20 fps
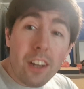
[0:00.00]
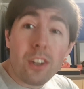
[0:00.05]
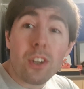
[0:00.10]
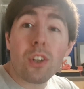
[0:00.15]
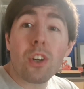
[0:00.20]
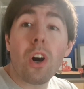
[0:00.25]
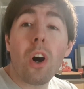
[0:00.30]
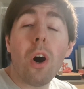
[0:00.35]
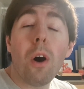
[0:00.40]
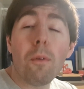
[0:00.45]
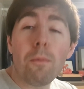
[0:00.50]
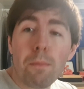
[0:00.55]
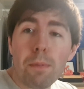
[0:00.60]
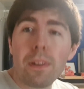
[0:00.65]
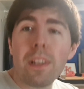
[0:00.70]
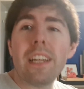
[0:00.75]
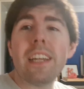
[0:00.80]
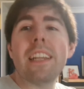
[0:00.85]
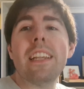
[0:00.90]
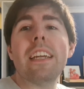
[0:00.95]

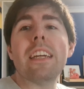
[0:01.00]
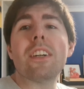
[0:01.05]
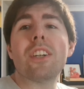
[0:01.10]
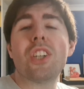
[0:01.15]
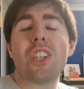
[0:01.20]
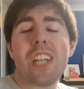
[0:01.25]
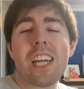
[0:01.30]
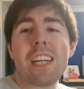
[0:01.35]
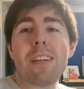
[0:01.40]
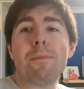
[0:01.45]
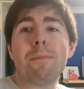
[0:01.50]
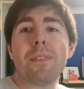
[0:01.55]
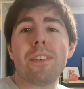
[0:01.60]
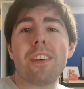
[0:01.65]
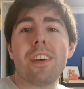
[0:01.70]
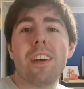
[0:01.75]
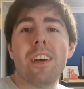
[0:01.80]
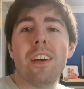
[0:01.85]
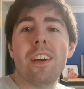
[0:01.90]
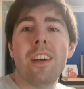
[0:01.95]
completely ashamed
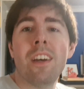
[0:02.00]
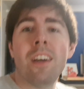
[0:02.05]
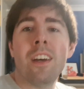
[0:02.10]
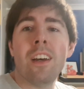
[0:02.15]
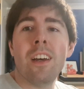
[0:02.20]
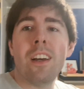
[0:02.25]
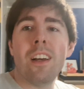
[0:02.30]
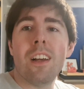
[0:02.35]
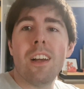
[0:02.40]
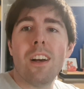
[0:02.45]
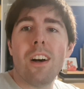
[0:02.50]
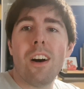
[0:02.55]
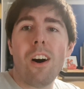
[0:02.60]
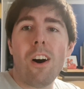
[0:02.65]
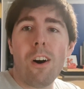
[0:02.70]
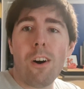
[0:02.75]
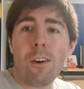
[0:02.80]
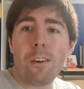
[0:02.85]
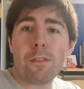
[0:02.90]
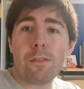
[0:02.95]

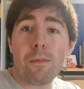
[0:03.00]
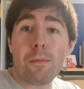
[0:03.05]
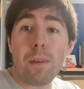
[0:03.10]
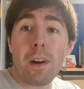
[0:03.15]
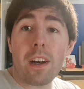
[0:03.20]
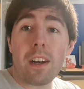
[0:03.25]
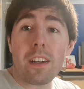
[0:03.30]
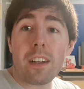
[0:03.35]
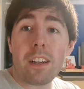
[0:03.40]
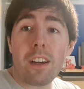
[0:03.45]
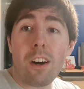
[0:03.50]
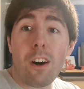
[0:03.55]
of my